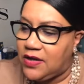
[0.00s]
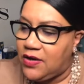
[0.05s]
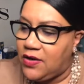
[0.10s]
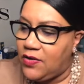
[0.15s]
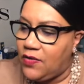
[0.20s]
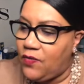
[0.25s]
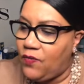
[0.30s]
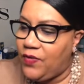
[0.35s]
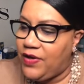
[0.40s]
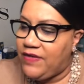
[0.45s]

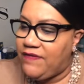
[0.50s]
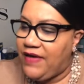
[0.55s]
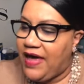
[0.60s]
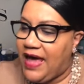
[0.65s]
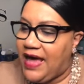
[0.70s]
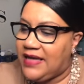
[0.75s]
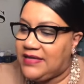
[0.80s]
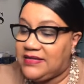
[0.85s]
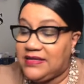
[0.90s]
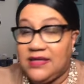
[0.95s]
We've
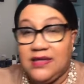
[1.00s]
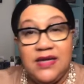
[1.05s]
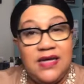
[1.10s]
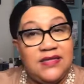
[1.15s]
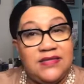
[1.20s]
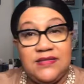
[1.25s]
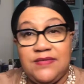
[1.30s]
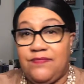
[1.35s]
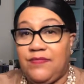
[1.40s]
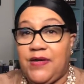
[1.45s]
had to let
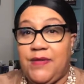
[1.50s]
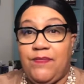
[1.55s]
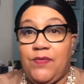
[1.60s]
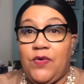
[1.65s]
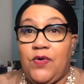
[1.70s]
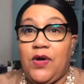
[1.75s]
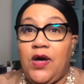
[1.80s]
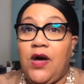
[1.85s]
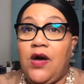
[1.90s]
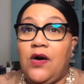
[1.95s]
some people
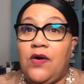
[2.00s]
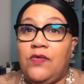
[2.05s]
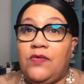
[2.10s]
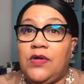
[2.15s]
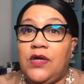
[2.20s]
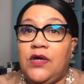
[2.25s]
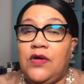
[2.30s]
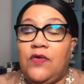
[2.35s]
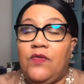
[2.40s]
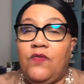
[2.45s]
go.
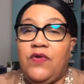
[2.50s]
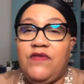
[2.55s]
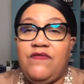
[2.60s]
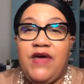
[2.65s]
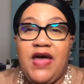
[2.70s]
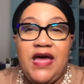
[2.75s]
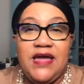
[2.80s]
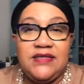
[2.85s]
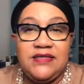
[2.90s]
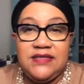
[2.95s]
We've
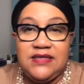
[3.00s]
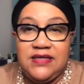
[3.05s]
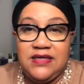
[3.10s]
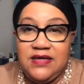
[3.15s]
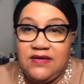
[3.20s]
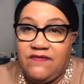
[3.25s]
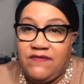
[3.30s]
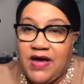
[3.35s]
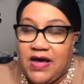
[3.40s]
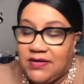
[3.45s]
had to
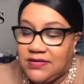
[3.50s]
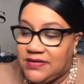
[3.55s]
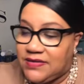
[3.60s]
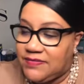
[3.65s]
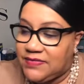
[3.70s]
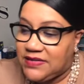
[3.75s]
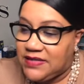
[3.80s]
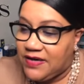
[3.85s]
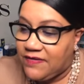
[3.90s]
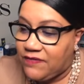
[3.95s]
give out some
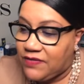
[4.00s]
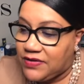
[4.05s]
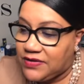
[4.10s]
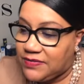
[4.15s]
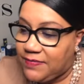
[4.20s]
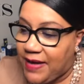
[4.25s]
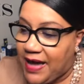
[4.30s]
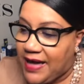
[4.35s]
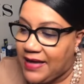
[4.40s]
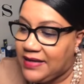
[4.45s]
severance
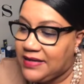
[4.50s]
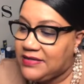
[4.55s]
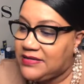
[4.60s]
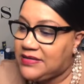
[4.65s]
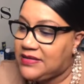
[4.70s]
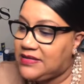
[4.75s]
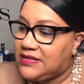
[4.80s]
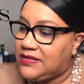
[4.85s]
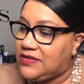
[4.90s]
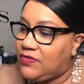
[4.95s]

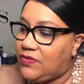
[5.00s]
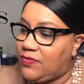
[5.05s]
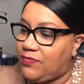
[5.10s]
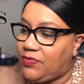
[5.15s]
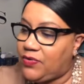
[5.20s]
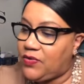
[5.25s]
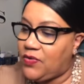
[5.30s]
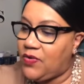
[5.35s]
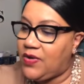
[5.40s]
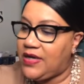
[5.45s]
packages to
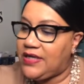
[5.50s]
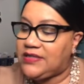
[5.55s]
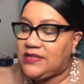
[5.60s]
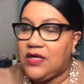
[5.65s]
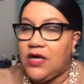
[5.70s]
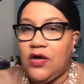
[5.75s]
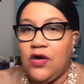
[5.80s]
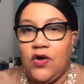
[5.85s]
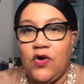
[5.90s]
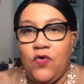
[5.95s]
employees
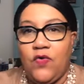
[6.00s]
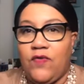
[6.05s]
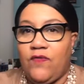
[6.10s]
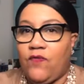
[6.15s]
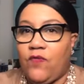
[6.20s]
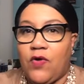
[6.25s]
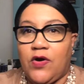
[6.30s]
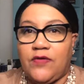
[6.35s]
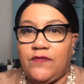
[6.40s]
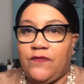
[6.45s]
who have
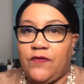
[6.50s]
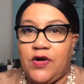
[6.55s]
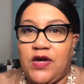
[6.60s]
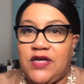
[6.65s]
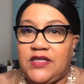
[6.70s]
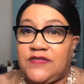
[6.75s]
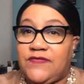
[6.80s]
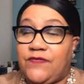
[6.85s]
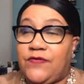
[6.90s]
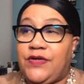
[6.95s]
worked for
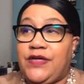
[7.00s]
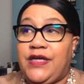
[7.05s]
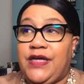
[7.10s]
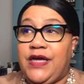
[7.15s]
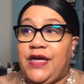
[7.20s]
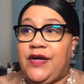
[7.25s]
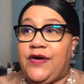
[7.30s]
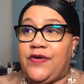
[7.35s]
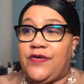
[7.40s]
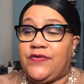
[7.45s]
us for
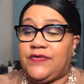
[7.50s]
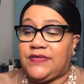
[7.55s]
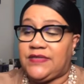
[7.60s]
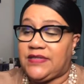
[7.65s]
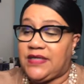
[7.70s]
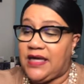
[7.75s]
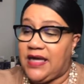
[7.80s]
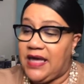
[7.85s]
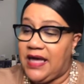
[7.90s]
years.